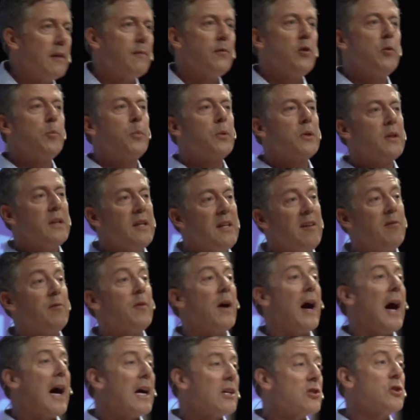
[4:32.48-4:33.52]
if you believe
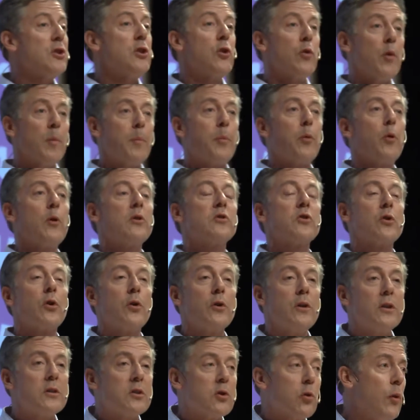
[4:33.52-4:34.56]
actually your employees are going
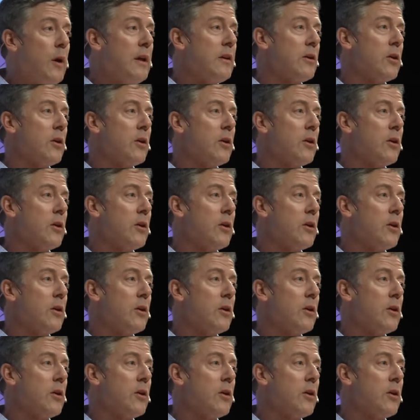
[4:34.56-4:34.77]
to tweet,